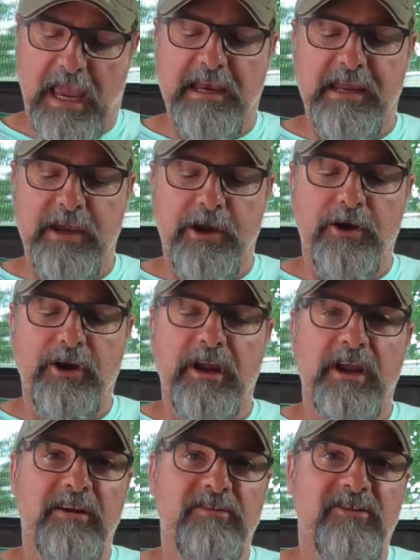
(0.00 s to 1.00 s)
And here
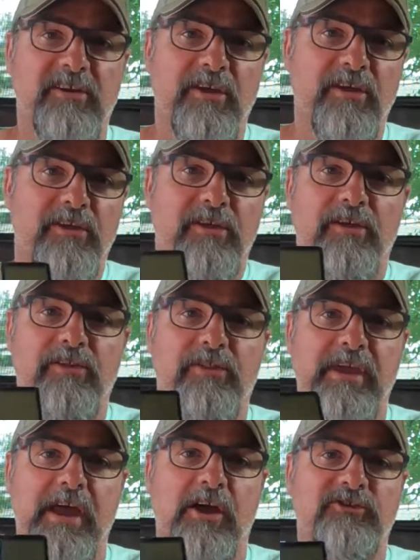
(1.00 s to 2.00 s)
is
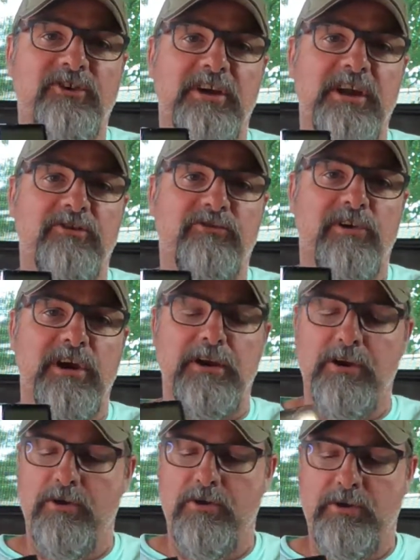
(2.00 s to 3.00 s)
the LCD
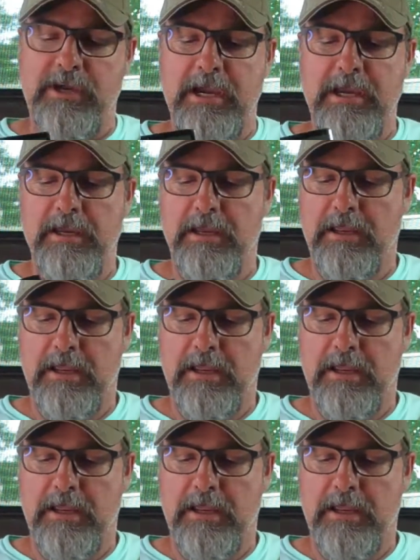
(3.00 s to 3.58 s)
screen, okay?